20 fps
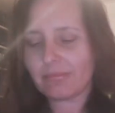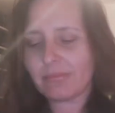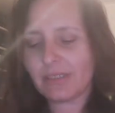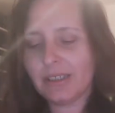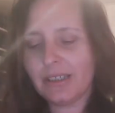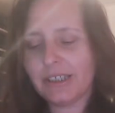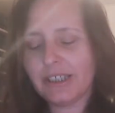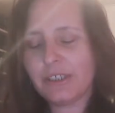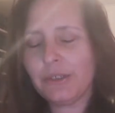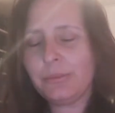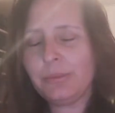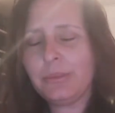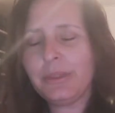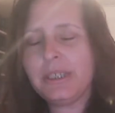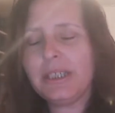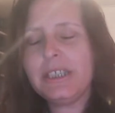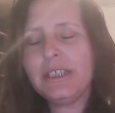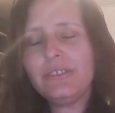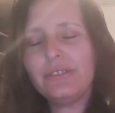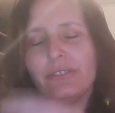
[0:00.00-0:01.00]
I can
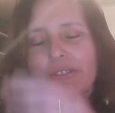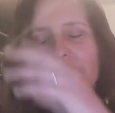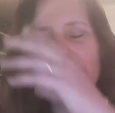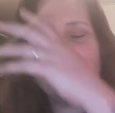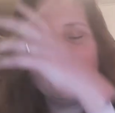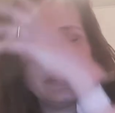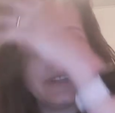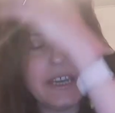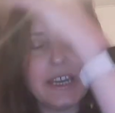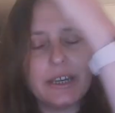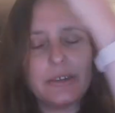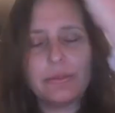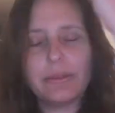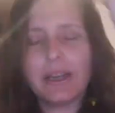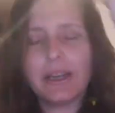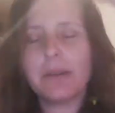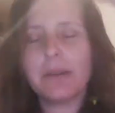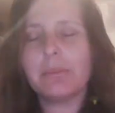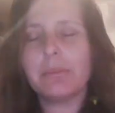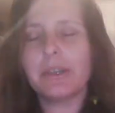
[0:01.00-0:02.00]
really feel that
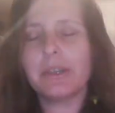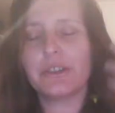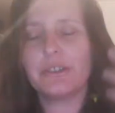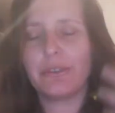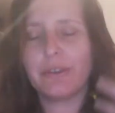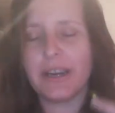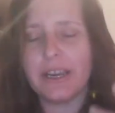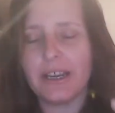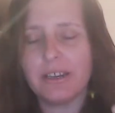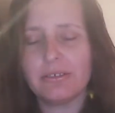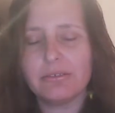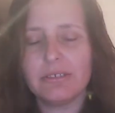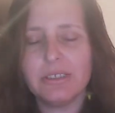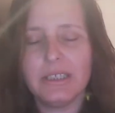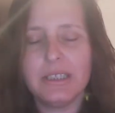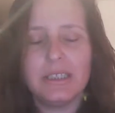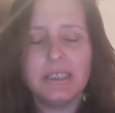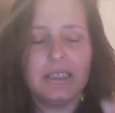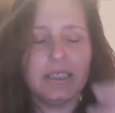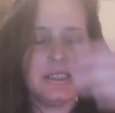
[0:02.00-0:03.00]
around my crown
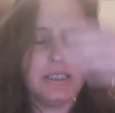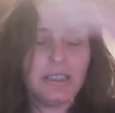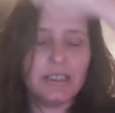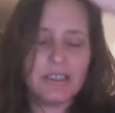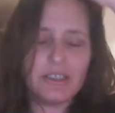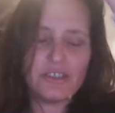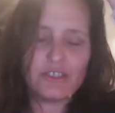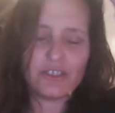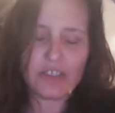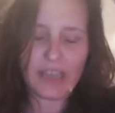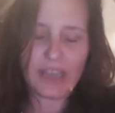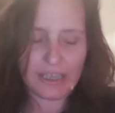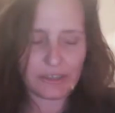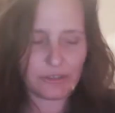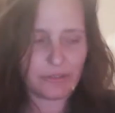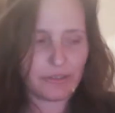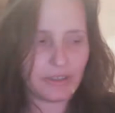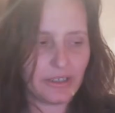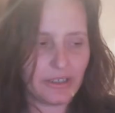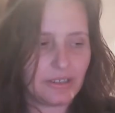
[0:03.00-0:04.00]

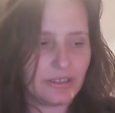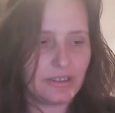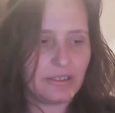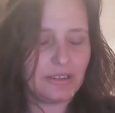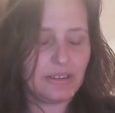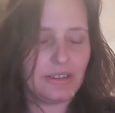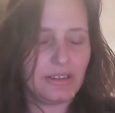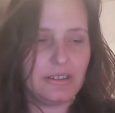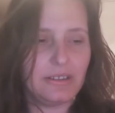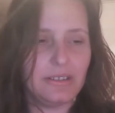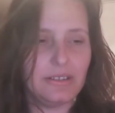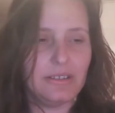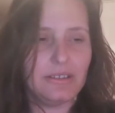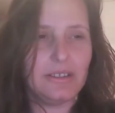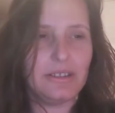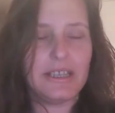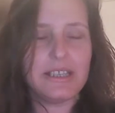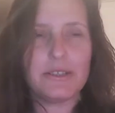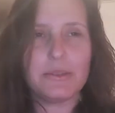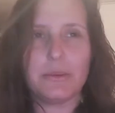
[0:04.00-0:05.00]
chakra
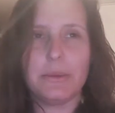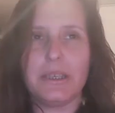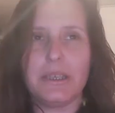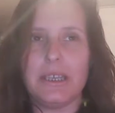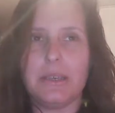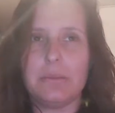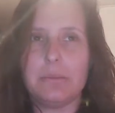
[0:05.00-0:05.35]
this week in